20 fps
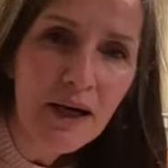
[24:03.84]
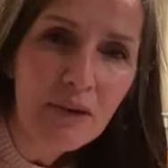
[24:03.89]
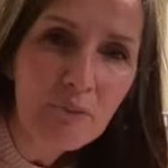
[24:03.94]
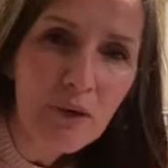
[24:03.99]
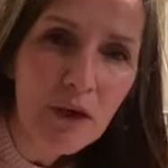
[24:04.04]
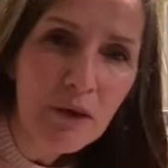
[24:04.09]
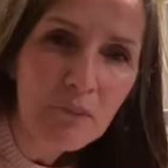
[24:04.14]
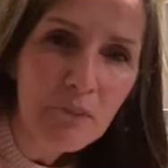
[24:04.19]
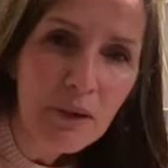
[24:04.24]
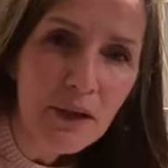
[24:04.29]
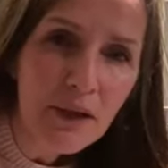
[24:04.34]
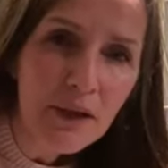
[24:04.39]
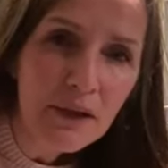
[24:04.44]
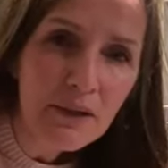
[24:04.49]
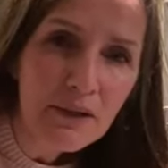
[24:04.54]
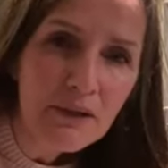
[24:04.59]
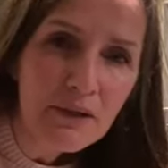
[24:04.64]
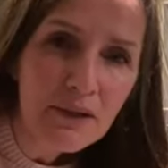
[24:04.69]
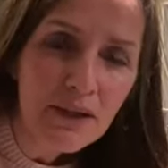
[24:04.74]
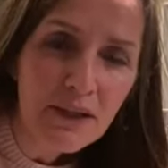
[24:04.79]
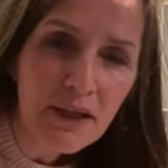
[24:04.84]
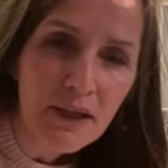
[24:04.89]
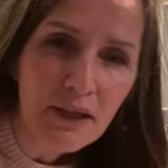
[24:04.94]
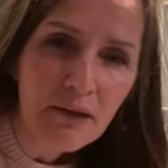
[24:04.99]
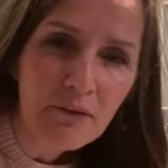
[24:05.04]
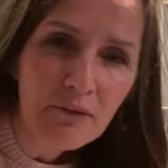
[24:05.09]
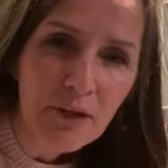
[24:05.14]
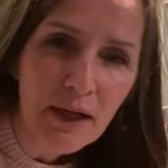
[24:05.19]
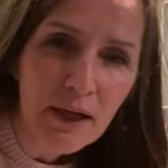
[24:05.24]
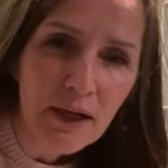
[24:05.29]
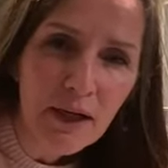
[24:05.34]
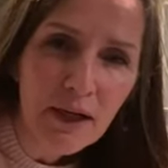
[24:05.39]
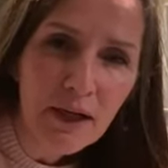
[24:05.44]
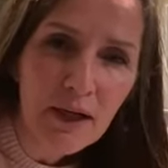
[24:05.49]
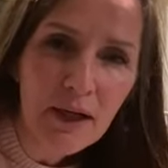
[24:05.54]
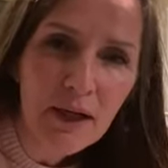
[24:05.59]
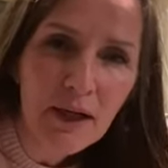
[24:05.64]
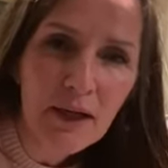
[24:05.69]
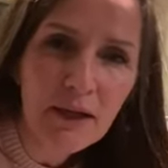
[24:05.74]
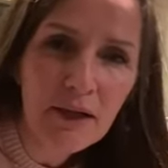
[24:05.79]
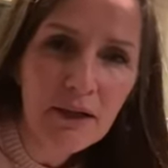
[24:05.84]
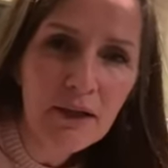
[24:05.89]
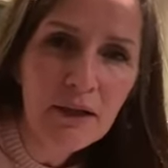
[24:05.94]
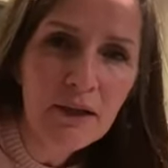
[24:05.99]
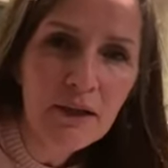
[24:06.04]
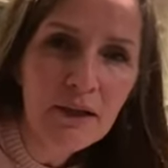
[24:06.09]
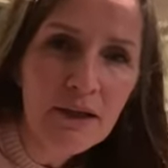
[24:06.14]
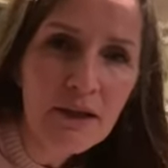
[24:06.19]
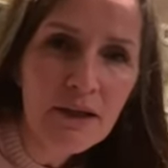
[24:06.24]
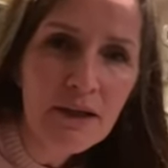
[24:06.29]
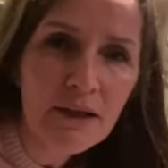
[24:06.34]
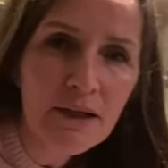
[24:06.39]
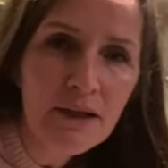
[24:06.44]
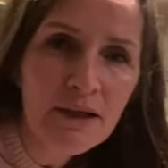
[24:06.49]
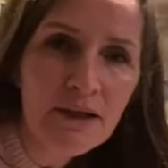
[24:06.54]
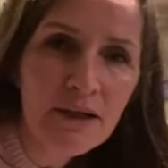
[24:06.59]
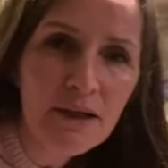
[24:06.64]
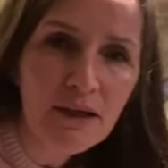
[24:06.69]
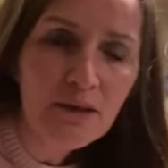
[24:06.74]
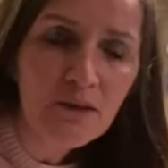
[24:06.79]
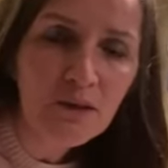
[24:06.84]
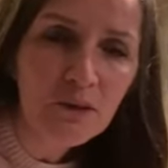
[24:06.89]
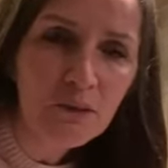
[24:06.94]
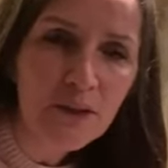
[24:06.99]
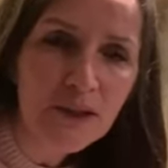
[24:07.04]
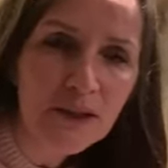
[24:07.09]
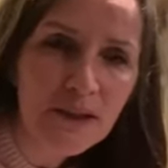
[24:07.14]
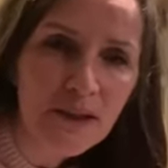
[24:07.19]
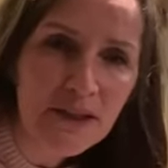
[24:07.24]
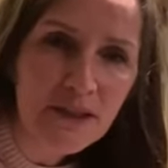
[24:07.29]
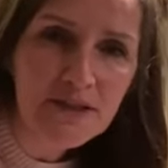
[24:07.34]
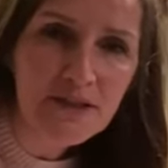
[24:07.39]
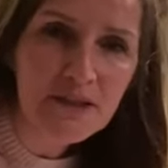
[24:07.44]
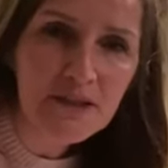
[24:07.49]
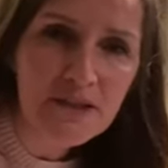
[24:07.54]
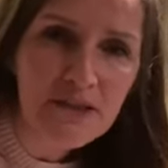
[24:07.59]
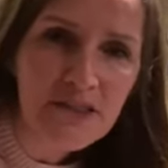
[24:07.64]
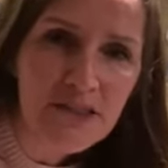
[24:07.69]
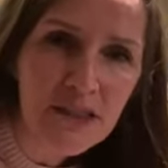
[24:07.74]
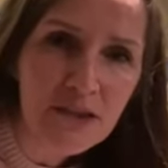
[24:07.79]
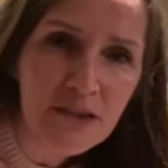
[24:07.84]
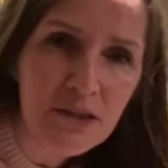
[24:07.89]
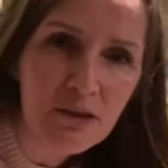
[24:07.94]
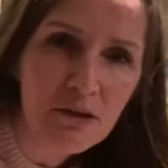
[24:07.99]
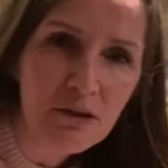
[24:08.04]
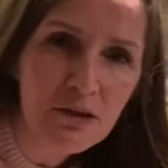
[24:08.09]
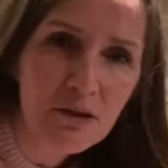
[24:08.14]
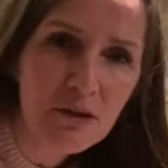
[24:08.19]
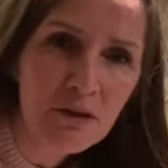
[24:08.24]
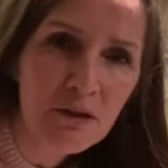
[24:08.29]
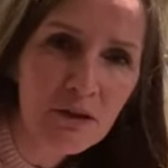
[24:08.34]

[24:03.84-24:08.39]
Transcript: My partner's a cow, tattooing. Yes, it is tattooed.